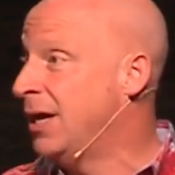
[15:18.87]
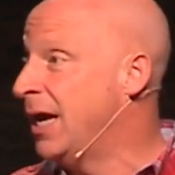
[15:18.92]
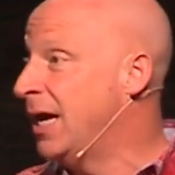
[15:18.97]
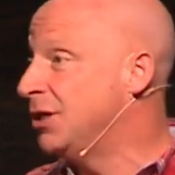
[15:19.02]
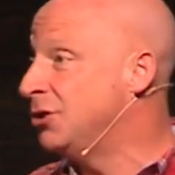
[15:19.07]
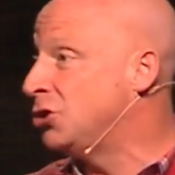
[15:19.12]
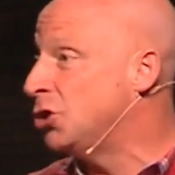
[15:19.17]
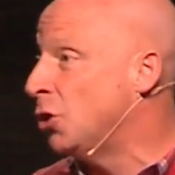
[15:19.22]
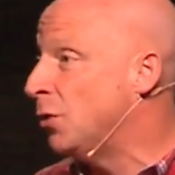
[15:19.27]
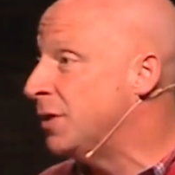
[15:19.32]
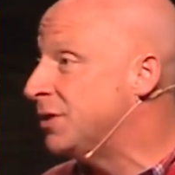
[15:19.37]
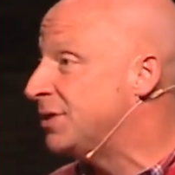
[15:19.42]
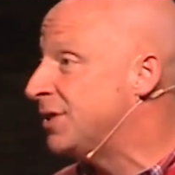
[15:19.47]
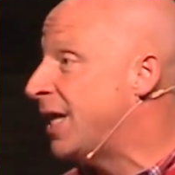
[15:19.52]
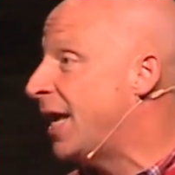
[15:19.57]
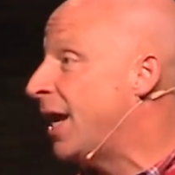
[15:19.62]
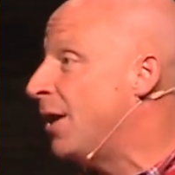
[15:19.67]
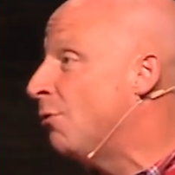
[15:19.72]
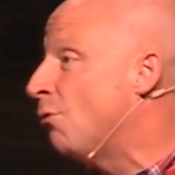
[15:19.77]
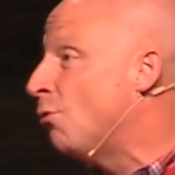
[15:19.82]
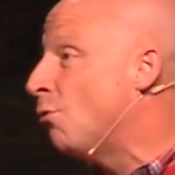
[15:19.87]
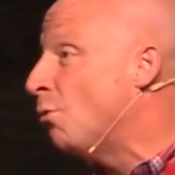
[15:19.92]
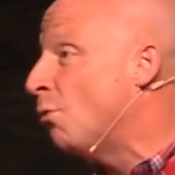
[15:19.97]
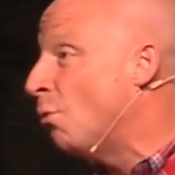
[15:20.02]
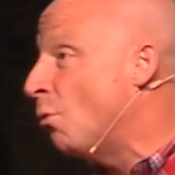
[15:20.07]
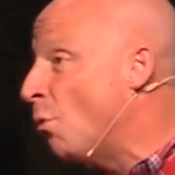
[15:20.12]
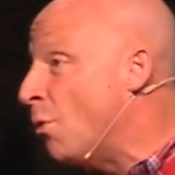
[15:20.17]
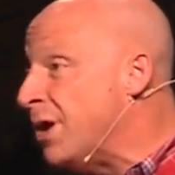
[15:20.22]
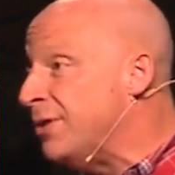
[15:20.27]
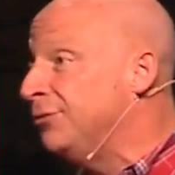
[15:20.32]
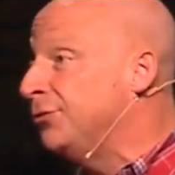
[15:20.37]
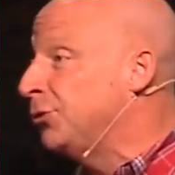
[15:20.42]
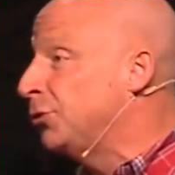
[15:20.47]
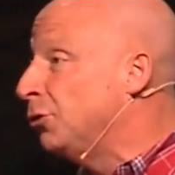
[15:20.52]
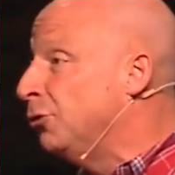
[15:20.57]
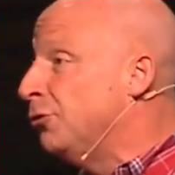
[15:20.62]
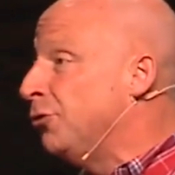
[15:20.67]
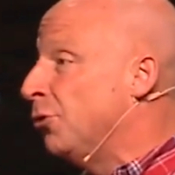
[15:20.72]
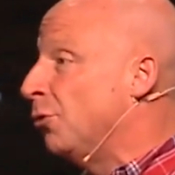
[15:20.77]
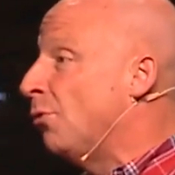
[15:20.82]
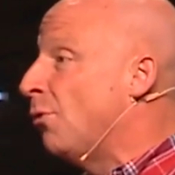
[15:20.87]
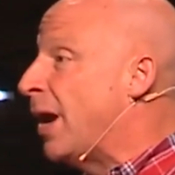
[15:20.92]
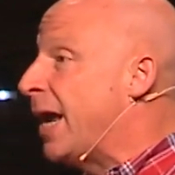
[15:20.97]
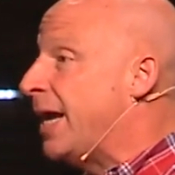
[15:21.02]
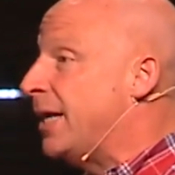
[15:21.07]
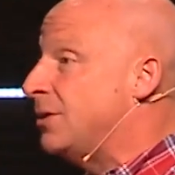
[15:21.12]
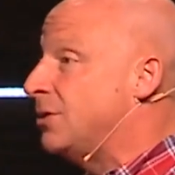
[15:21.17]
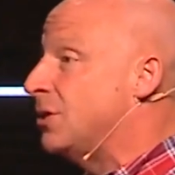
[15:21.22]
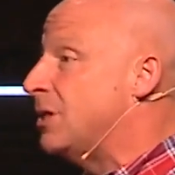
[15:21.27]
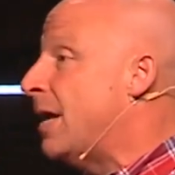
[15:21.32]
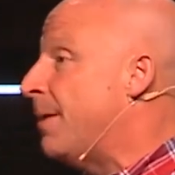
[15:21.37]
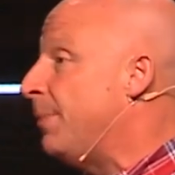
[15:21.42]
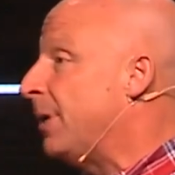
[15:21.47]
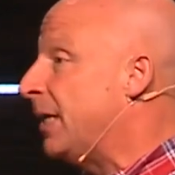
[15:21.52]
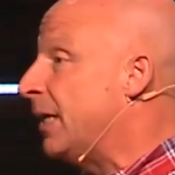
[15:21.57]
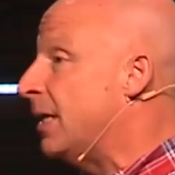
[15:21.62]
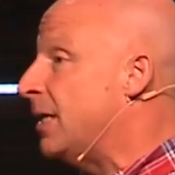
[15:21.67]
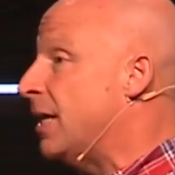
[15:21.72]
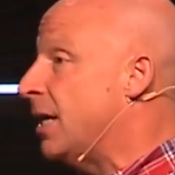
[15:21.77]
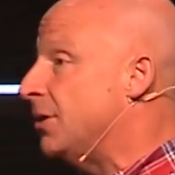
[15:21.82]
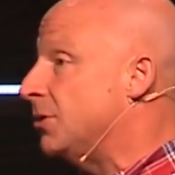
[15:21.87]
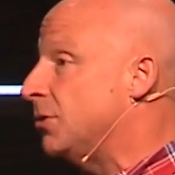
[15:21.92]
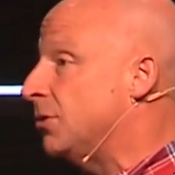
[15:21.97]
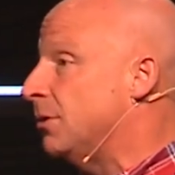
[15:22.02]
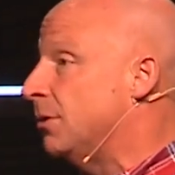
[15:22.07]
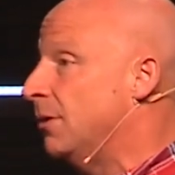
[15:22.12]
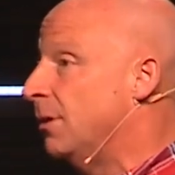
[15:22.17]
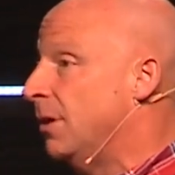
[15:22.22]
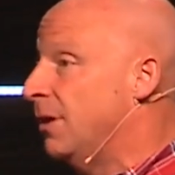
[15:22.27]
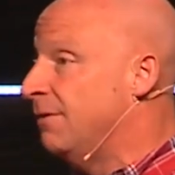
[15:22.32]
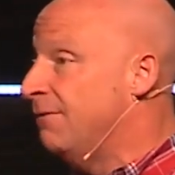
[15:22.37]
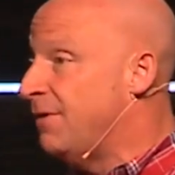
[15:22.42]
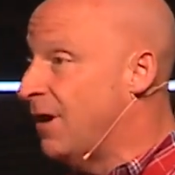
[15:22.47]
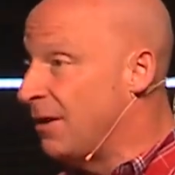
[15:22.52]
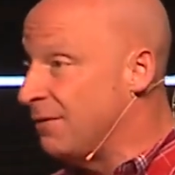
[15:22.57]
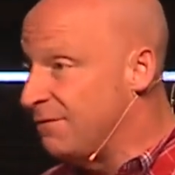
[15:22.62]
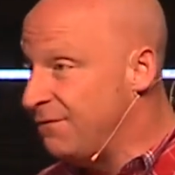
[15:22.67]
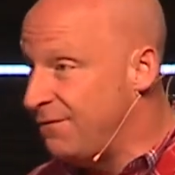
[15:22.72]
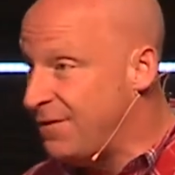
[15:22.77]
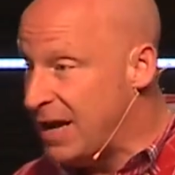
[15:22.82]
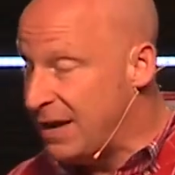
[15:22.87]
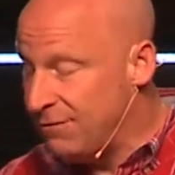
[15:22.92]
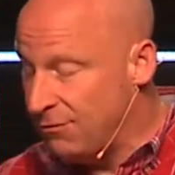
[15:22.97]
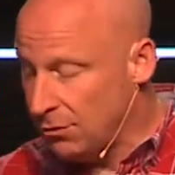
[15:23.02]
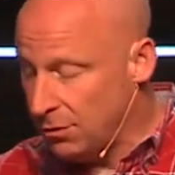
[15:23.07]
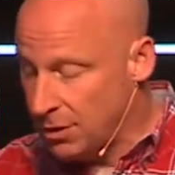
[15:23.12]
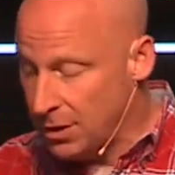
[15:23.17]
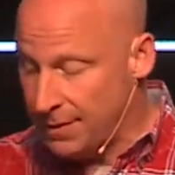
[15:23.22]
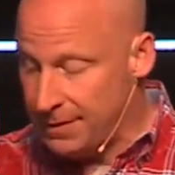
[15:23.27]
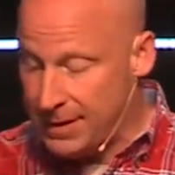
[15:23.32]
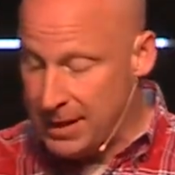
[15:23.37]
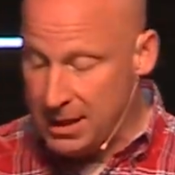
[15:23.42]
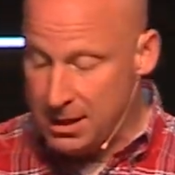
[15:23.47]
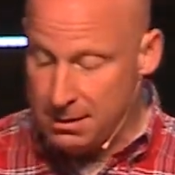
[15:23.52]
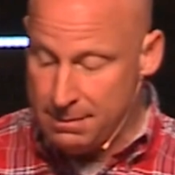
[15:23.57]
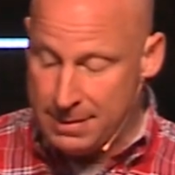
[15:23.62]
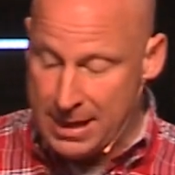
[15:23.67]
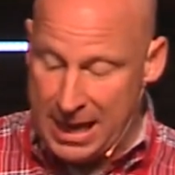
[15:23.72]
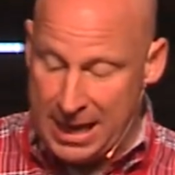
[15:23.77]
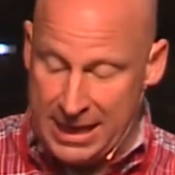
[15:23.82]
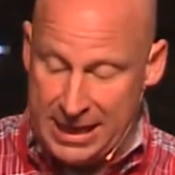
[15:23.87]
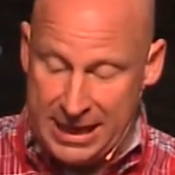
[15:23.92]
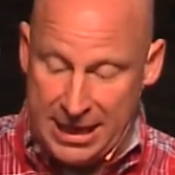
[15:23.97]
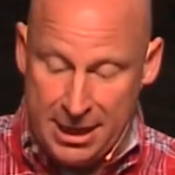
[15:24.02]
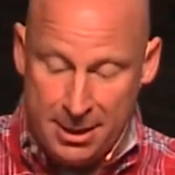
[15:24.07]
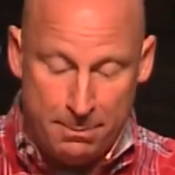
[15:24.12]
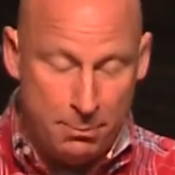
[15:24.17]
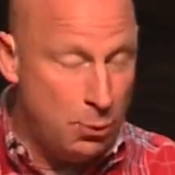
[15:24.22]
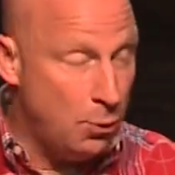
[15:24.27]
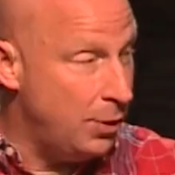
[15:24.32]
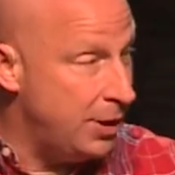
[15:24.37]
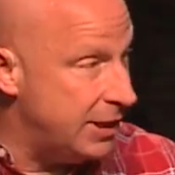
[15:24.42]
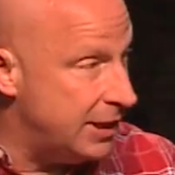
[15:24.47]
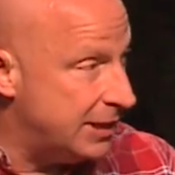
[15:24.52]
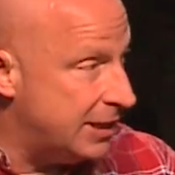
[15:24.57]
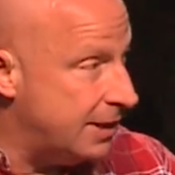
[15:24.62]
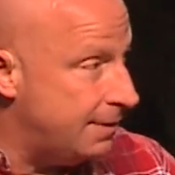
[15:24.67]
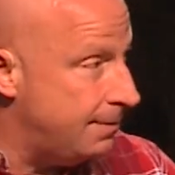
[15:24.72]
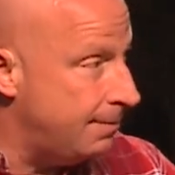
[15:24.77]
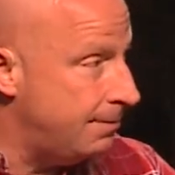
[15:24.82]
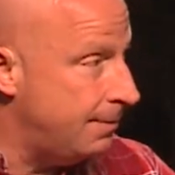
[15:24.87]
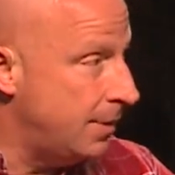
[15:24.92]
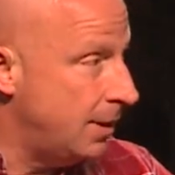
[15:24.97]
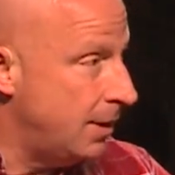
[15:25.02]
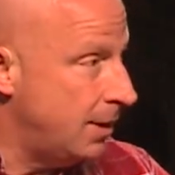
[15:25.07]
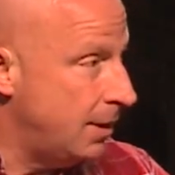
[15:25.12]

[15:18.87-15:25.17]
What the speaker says: And so as they went through the ranks, Nebuchadnezzar found favor on them, and he appointed them